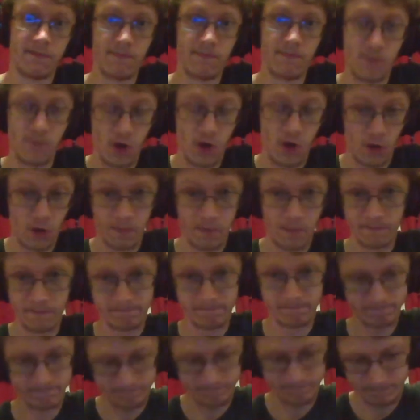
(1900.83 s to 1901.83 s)
No.
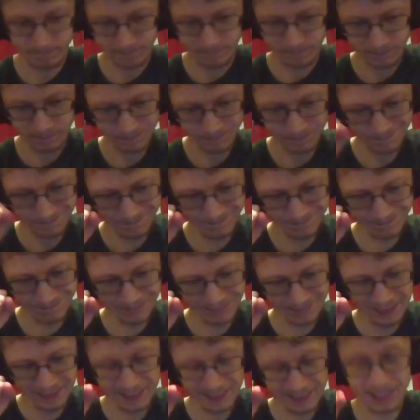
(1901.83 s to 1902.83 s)

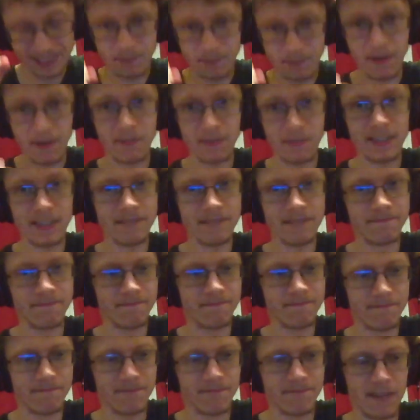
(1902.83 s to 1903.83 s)
That probably
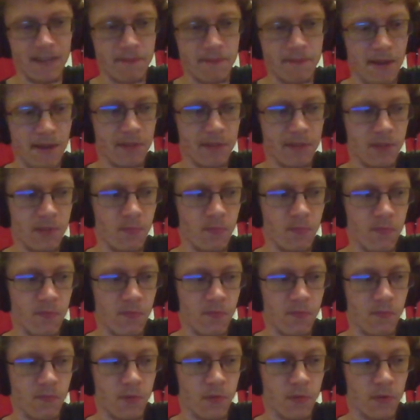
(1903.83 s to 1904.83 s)

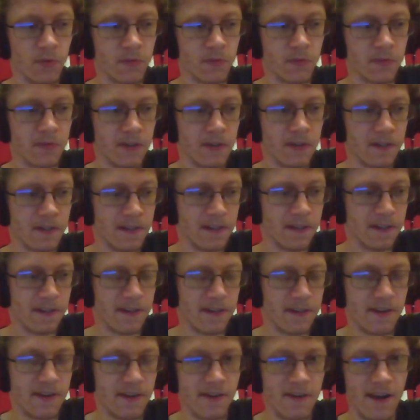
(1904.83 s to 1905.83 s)
will
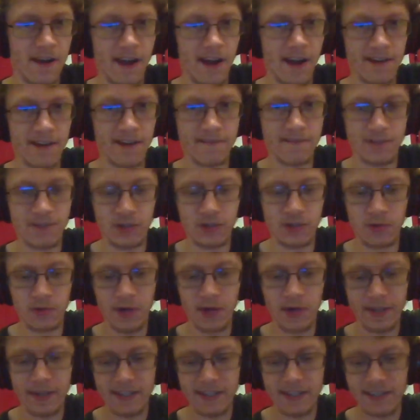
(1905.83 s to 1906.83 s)
not do
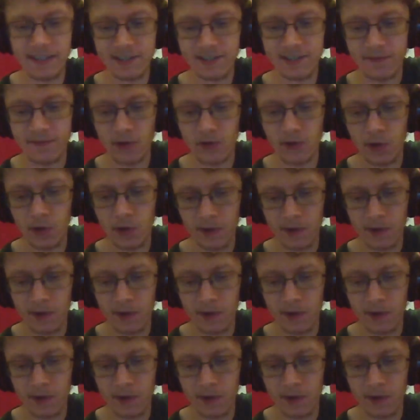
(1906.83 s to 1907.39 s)
great things for her.